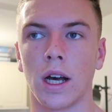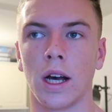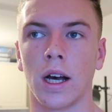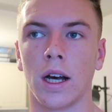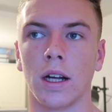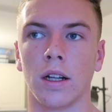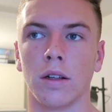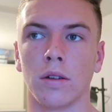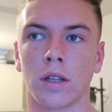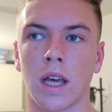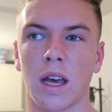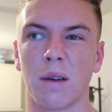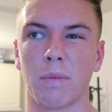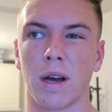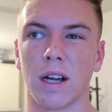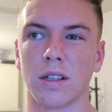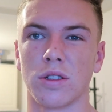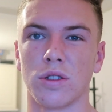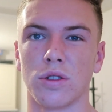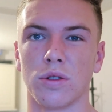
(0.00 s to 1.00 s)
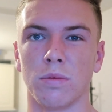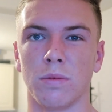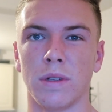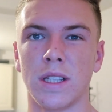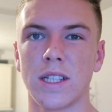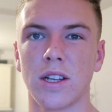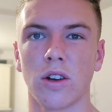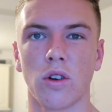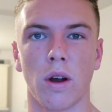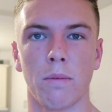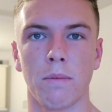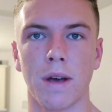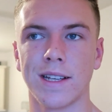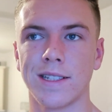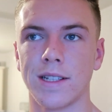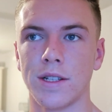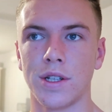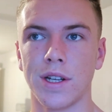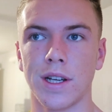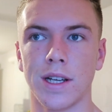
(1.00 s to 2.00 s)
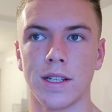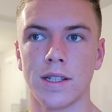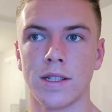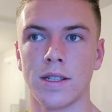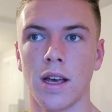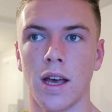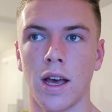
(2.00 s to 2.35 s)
I'll get back to some Instagram messages,